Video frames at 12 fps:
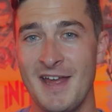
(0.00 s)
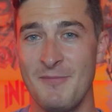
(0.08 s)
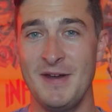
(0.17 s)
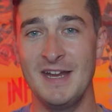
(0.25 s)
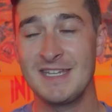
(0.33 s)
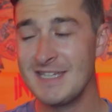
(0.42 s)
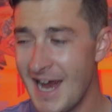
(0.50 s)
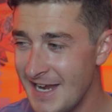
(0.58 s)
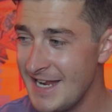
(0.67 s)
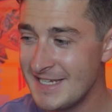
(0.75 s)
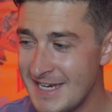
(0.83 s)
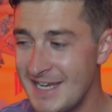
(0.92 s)
I mean, it's not
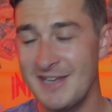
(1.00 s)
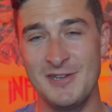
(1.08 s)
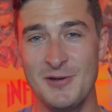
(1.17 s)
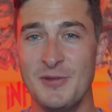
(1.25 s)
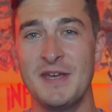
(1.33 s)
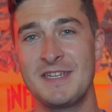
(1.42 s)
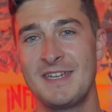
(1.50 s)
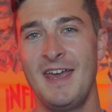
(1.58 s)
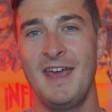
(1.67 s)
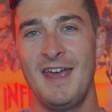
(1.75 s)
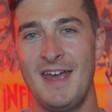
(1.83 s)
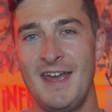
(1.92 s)
easy to do this.
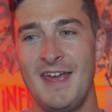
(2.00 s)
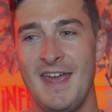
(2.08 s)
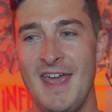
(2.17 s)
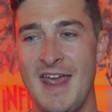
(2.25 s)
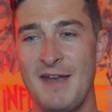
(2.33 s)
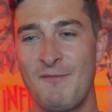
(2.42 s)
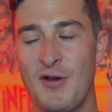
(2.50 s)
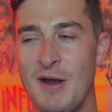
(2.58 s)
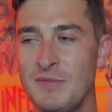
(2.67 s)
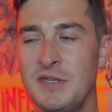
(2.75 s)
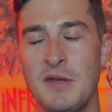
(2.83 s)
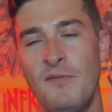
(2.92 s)
And for
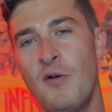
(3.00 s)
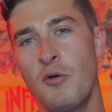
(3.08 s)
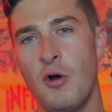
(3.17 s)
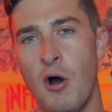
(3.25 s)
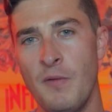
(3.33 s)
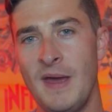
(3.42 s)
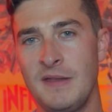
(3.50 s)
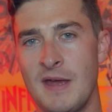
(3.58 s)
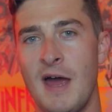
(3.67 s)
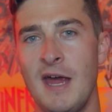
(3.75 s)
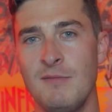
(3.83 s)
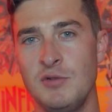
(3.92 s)
him to devote all that
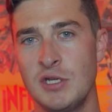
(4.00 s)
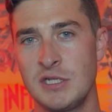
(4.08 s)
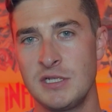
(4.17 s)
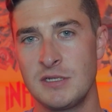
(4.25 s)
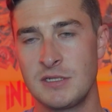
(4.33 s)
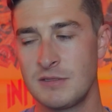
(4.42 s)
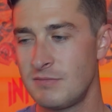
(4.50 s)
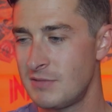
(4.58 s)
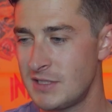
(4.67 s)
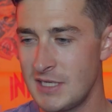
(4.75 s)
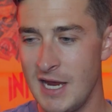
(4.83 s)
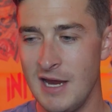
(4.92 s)
time just to
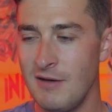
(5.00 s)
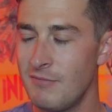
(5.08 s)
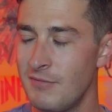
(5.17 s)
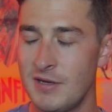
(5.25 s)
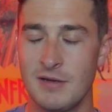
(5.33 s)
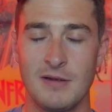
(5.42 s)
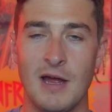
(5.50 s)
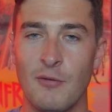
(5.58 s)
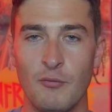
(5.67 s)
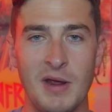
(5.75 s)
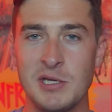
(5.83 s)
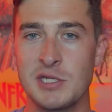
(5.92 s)
say
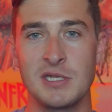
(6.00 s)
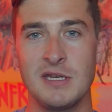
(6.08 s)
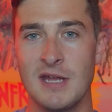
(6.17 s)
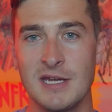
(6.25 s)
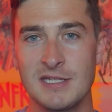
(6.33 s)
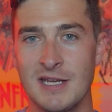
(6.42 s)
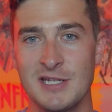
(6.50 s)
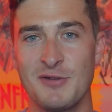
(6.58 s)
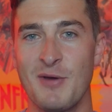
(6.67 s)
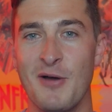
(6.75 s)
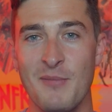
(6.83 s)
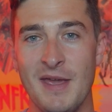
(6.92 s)
outrageously nice things
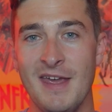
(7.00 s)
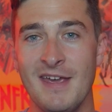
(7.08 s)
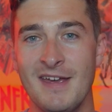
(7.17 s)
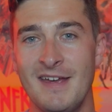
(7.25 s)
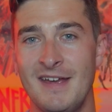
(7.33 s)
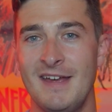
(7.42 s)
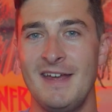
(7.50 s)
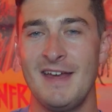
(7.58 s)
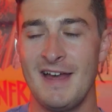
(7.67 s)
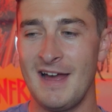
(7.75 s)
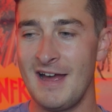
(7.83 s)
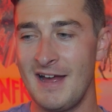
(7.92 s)
about me,
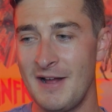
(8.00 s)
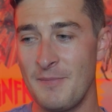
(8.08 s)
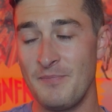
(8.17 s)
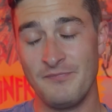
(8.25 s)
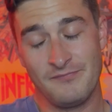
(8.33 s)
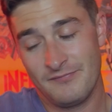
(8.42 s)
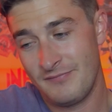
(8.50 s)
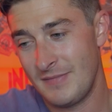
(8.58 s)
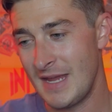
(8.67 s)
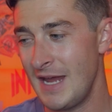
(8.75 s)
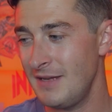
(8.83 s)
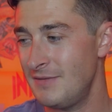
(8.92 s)
um,
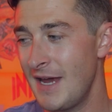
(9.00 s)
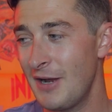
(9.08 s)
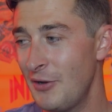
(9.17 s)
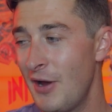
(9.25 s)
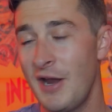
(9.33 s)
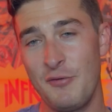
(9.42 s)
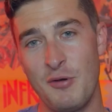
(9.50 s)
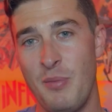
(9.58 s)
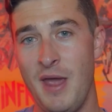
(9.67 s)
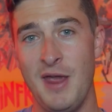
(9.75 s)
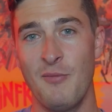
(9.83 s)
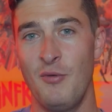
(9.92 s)
I, I don't know how to
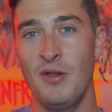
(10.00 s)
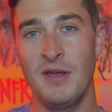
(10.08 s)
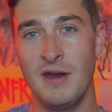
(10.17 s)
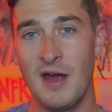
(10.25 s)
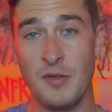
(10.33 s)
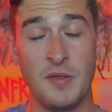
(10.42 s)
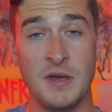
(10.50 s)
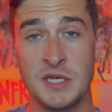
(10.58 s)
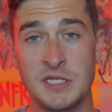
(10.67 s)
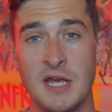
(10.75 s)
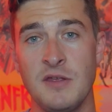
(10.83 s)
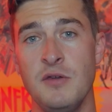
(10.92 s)
repay him really, other than to
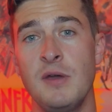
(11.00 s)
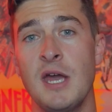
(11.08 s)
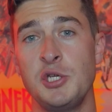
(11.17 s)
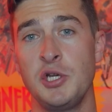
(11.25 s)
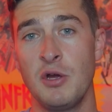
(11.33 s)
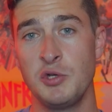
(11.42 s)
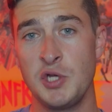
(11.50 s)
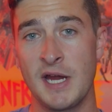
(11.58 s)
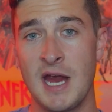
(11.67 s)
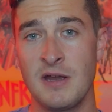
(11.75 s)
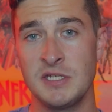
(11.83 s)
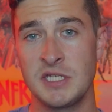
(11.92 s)
say that you guys should go
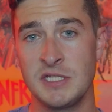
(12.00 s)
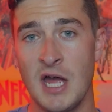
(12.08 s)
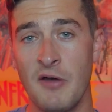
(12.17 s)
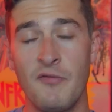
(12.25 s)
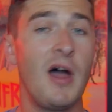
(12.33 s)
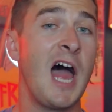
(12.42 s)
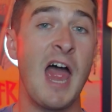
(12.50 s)
check out his stuff.